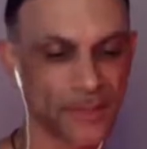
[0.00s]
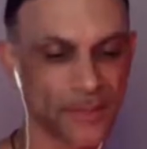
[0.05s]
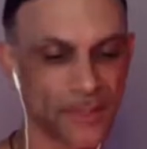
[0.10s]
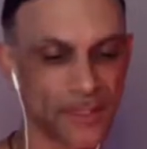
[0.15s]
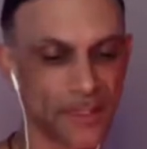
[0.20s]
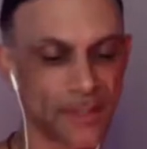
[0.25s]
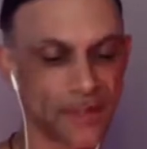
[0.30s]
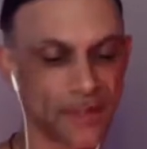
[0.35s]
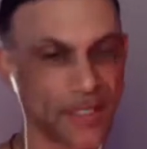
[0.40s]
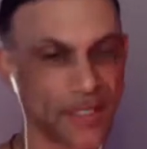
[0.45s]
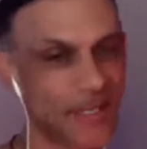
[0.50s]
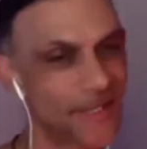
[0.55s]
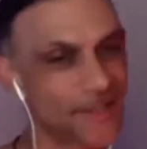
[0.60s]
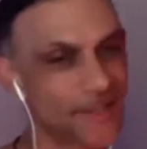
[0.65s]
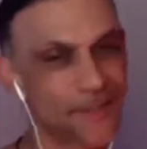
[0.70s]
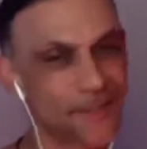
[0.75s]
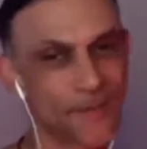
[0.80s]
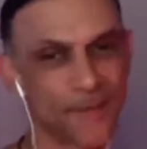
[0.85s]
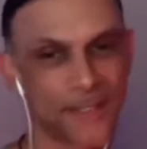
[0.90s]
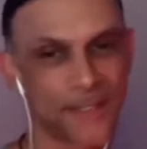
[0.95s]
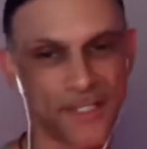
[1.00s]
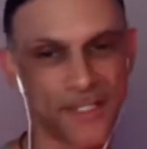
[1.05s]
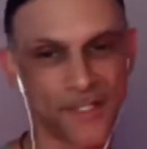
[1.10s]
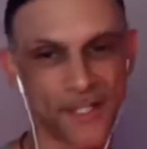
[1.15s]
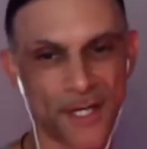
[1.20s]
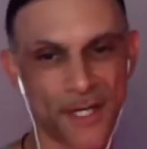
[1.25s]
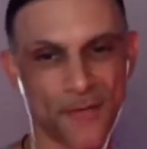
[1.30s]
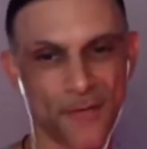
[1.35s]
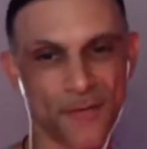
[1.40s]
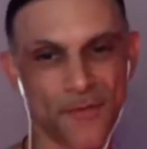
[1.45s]
as always, Jay
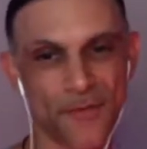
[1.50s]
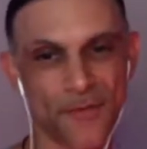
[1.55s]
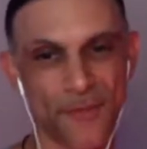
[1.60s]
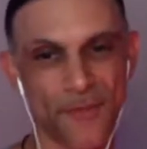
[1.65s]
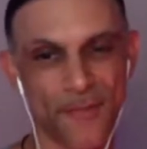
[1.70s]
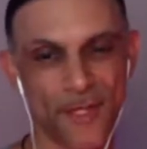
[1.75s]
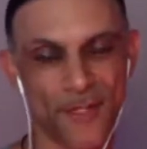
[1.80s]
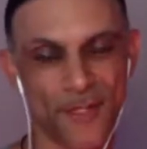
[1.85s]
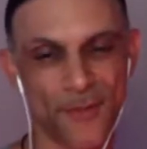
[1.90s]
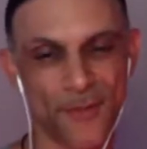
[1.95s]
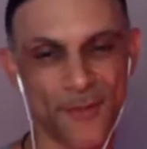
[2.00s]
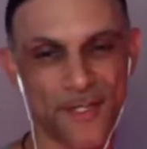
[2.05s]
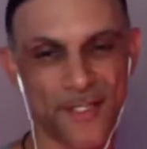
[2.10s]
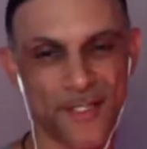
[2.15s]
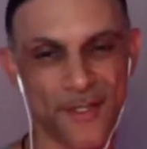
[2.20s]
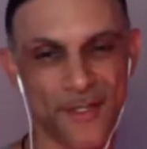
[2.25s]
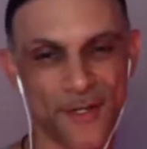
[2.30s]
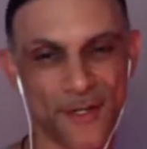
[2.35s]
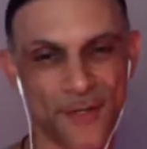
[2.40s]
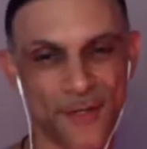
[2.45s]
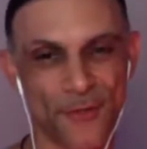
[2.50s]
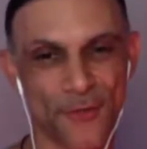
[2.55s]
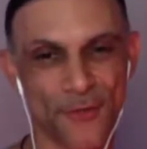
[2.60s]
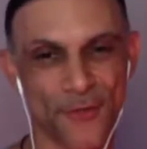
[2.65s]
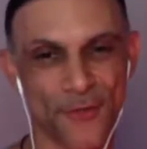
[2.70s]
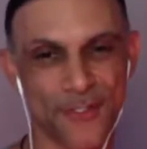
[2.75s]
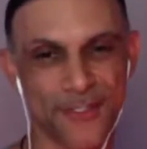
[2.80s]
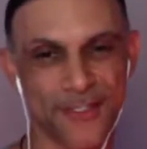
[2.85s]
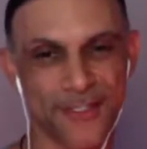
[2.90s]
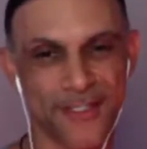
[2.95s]
Ruff, man, always
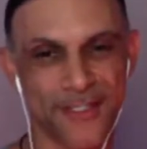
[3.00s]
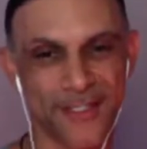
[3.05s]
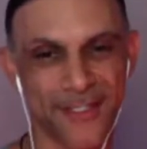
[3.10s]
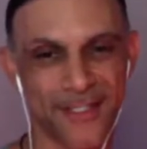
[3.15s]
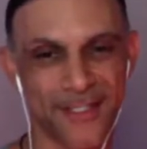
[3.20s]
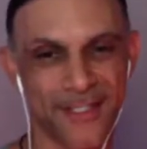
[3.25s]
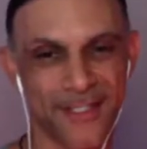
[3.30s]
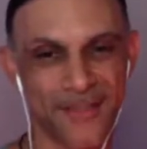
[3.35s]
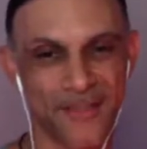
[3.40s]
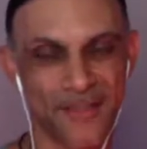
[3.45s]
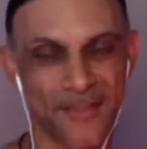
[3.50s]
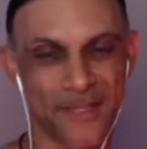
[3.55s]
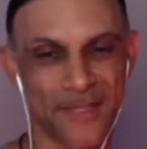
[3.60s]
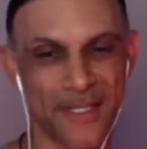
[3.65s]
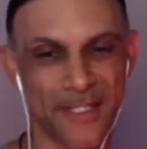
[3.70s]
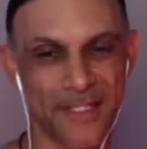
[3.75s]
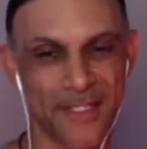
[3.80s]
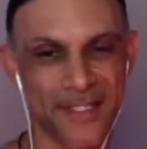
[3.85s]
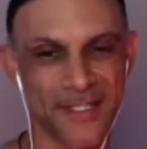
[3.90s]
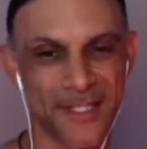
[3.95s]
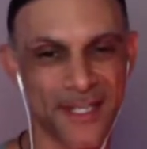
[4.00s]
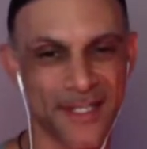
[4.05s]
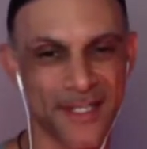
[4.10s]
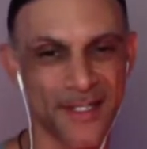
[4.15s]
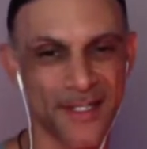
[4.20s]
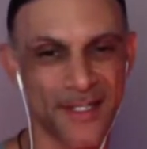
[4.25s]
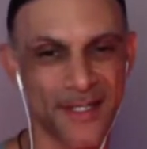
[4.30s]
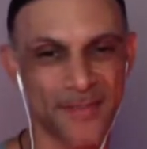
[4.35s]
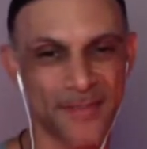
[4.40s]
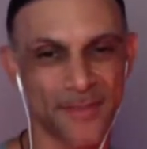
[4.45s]
honoring my man standing
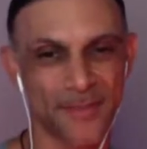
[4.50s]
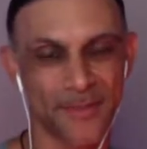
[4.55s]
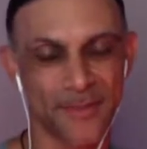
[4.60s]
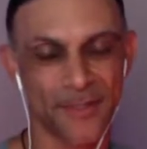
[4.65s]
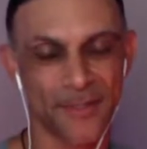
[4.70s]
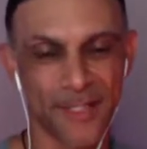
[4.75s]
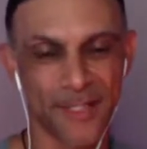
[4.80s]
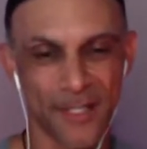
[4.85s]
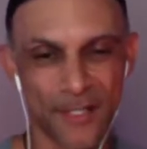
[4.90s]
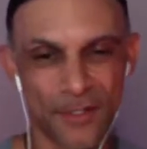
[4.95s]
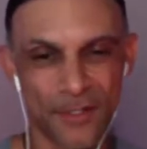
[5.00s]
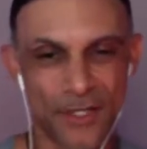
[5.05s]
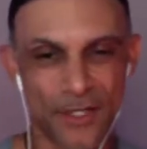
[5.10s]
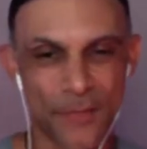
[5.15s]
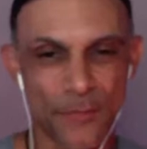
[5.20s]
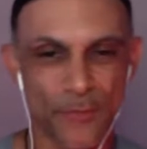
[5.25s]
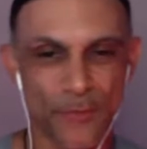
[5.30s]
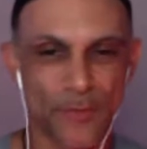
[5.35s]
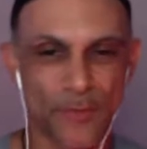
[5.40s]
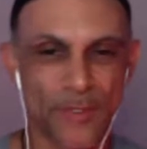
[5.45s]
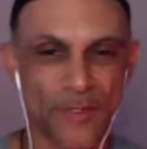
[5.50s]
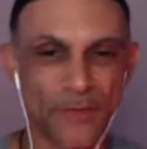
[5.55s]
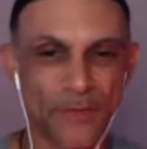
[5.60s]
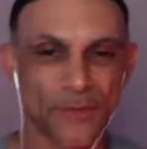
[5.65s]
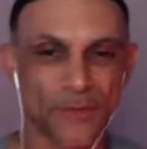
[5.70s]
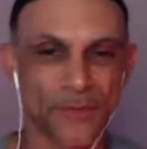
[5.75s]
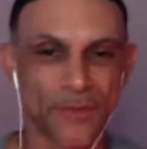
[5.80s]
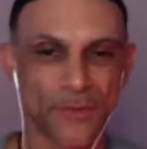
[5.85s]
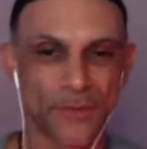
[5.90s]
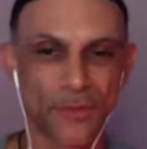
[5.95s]
up on that Real Men Real
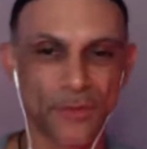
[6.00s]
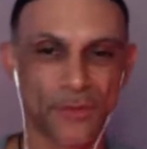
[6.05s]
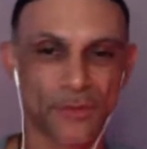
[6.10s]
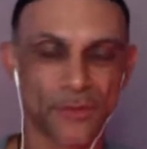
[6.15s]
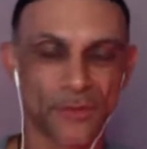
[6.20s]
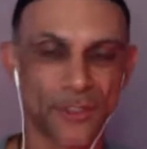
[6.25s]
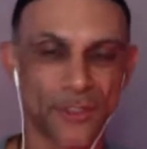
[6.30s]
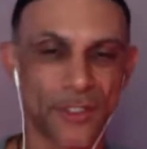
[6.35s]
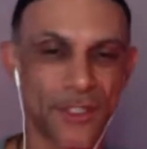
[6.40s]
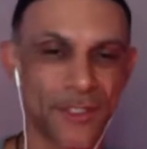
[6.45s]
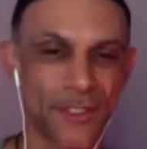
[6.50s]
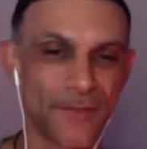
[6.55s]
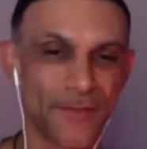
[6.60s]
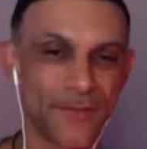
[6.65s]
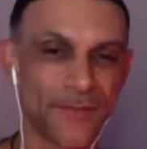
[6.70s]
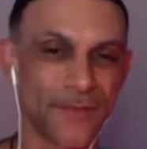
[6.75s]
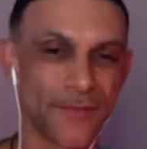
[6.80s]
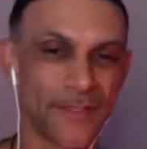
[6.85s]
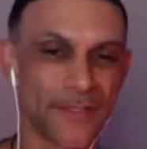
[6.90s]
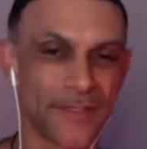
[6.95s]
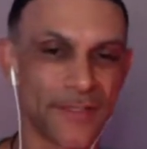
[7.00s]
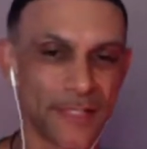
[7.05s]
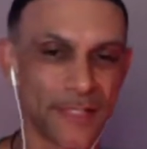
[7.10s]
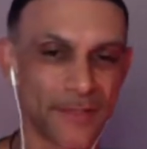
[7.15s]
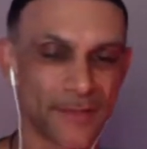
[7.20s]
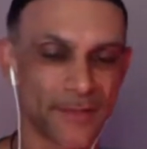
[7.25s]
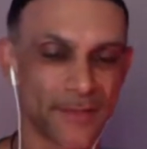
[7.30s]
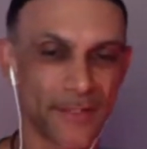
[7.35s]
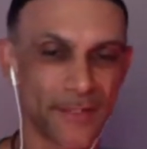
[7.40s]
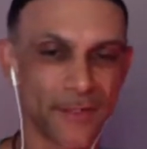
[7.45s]
Talk live. And
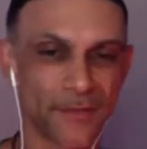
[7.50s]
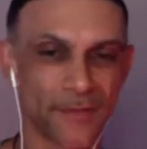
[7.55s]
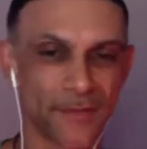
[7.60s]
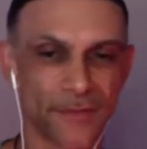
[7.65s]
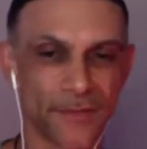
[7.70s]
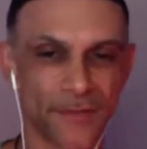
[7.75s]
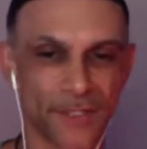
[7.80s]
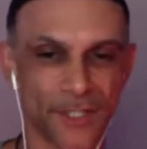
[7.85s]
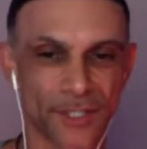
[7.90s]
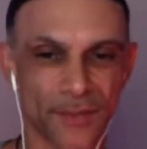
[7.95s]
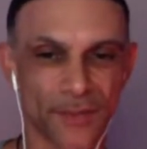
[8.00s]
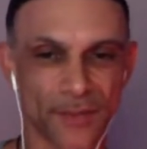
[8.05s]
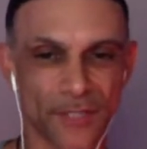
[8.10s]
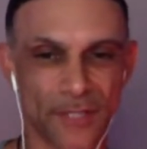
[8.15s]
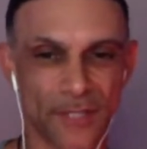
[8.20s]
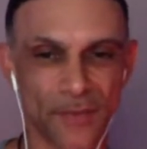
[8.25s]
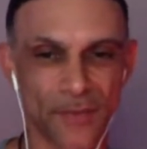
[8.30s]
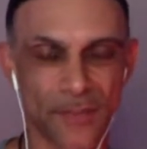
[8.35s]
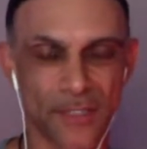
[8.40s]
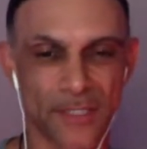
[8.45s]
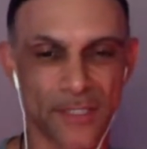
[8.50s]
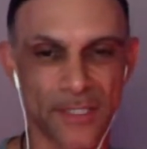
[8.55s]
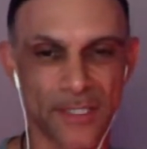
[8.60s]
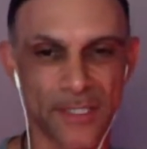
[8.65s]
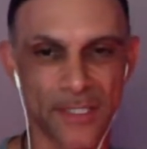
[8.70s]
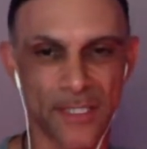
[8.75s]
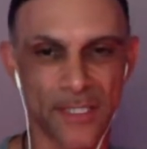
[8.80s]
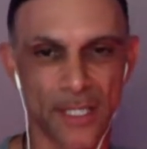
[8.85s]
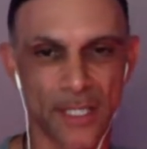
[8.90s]
thank you for sharing that with us.